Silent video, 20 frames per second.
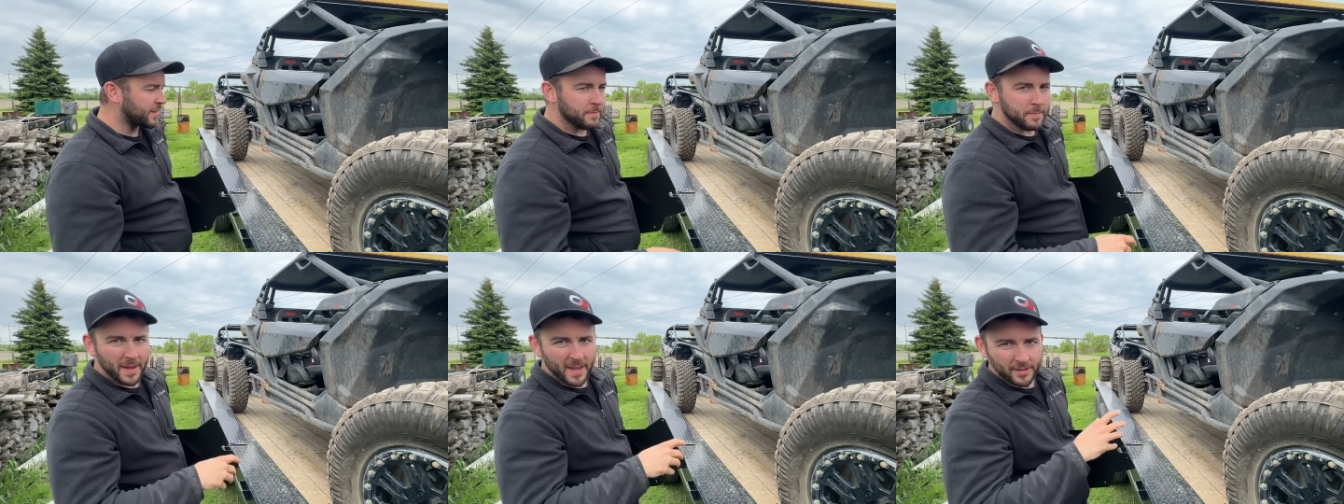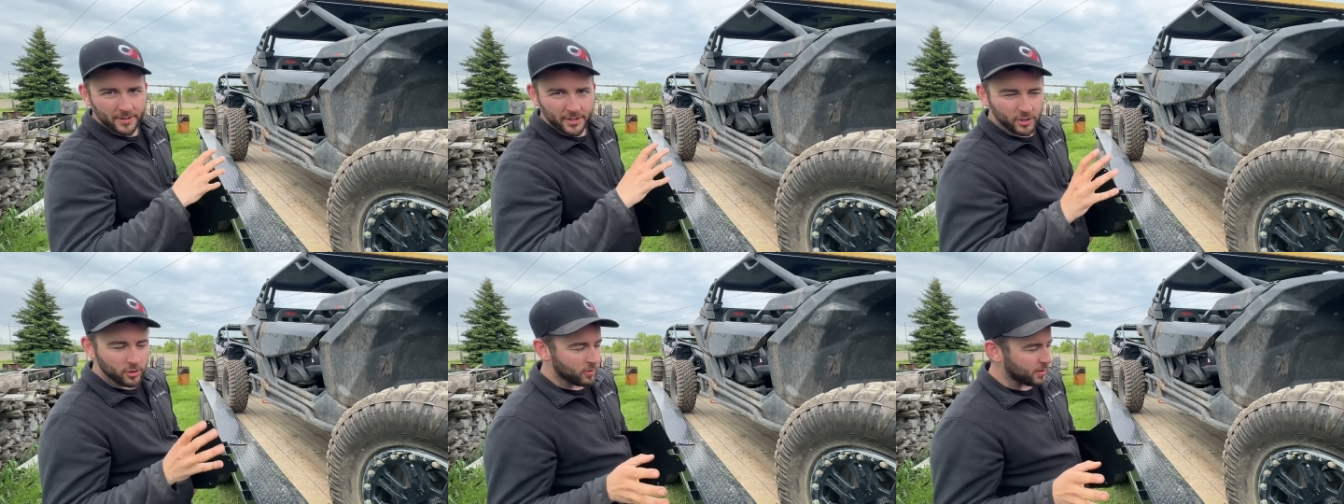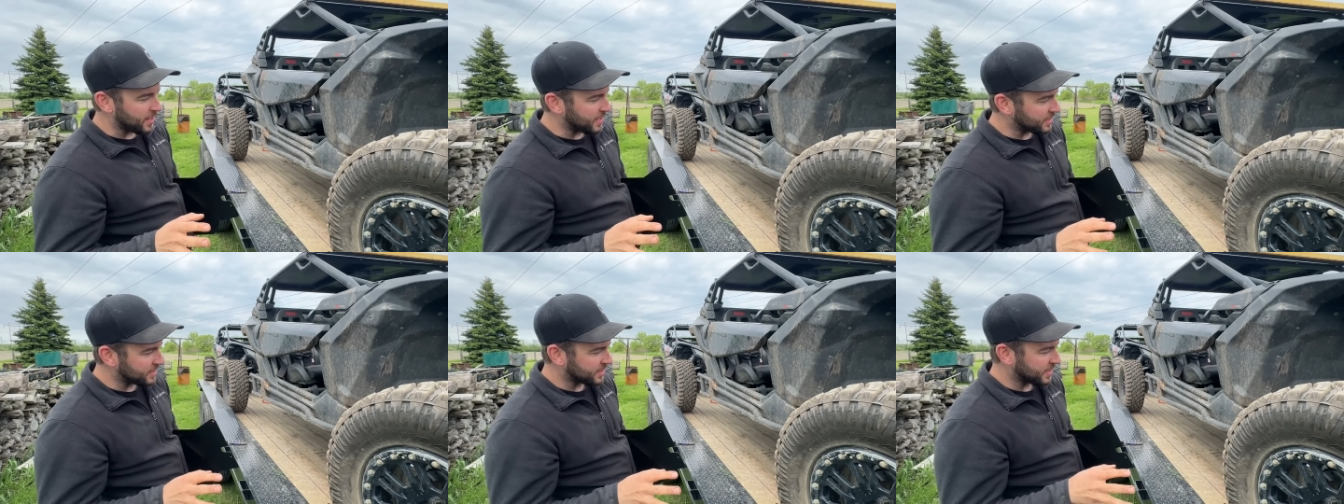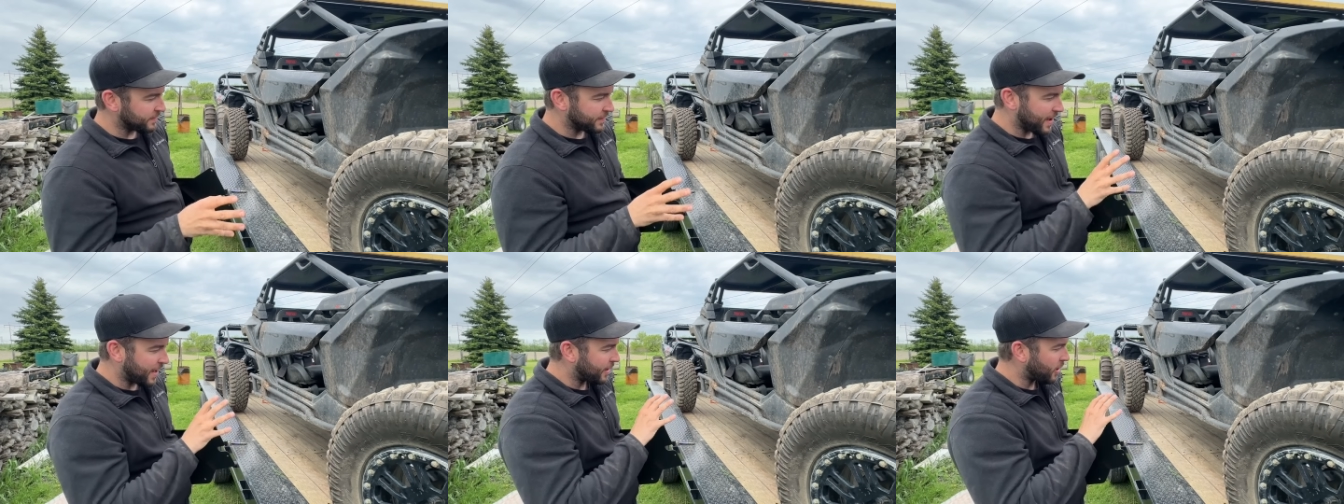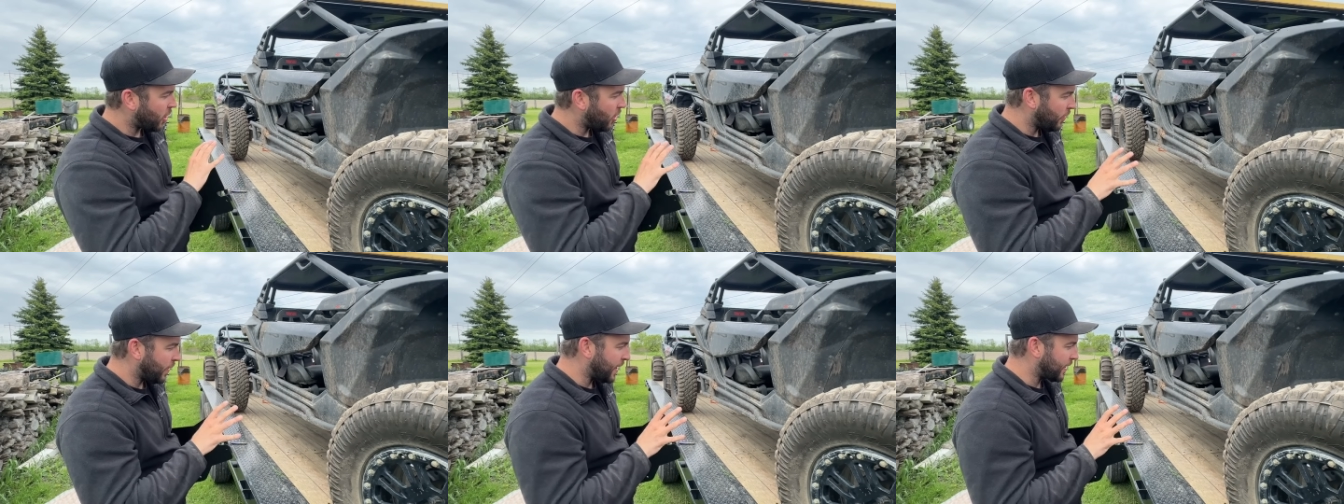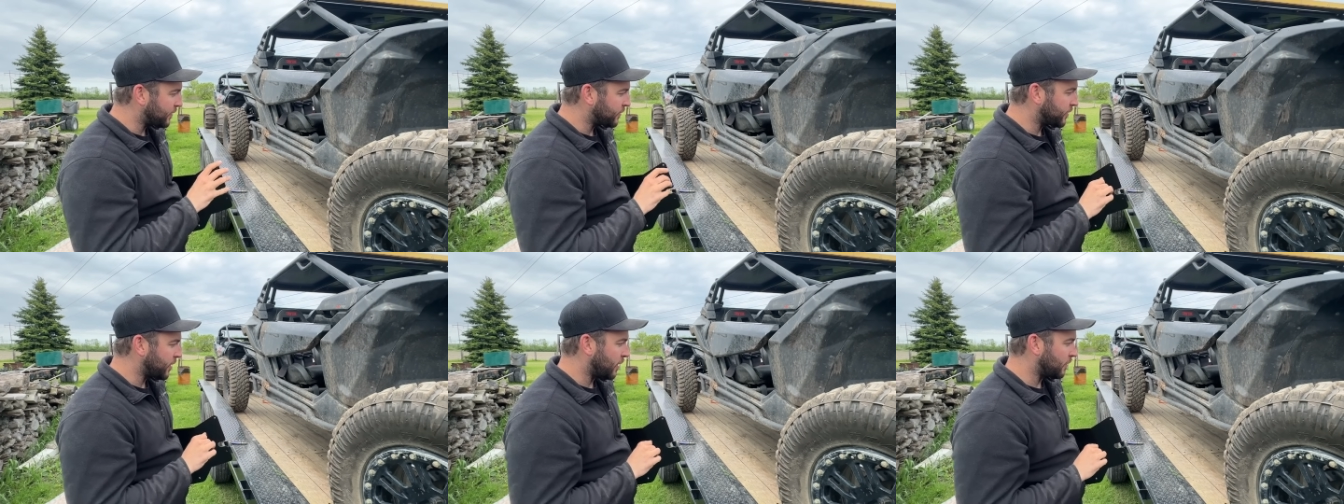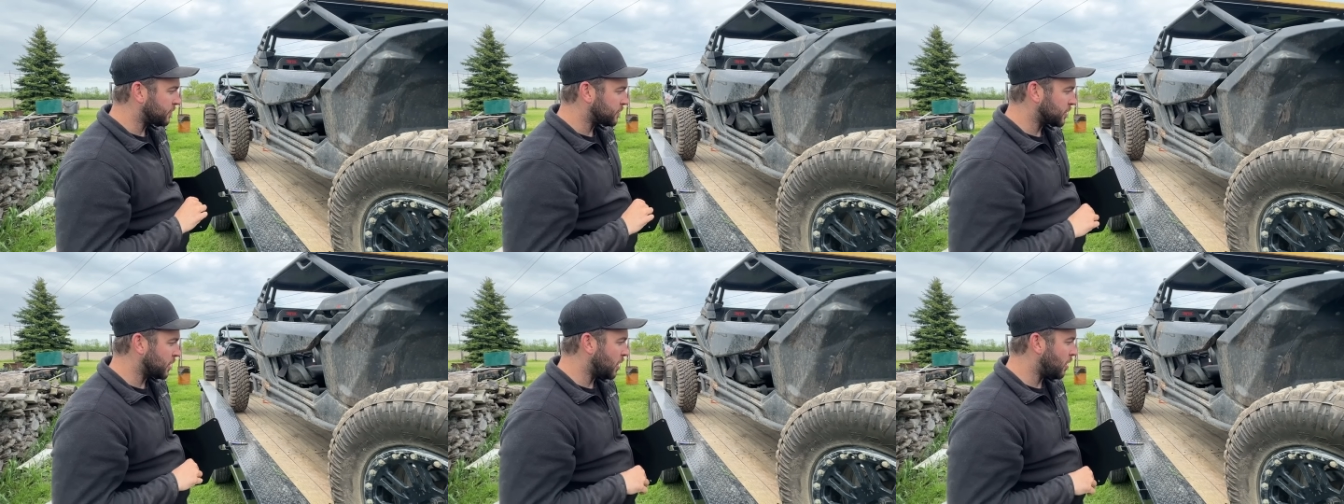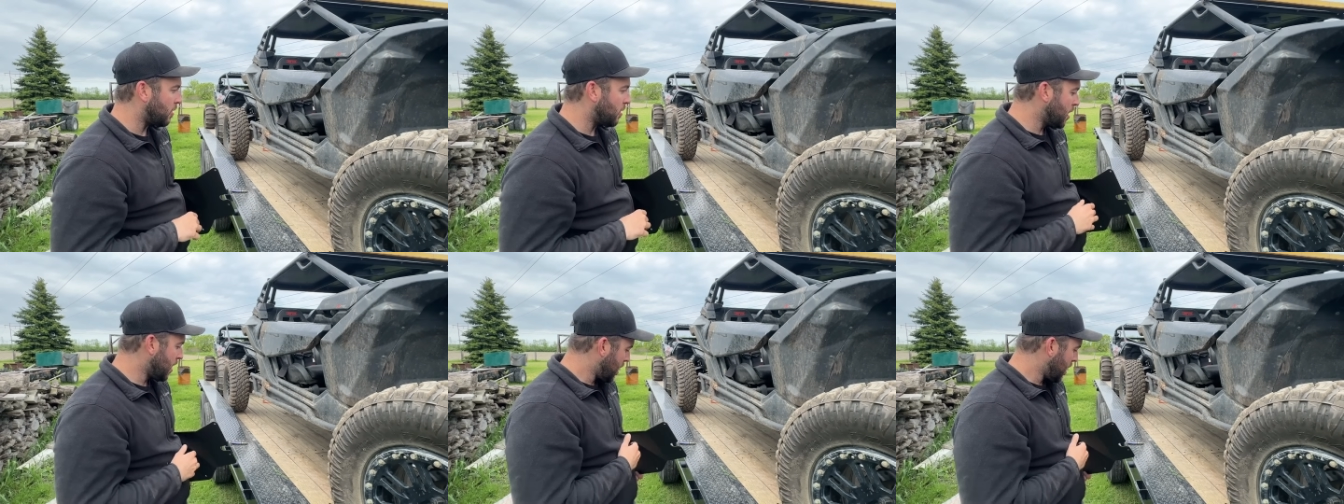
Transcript: manta greens, they've got all that stuff. So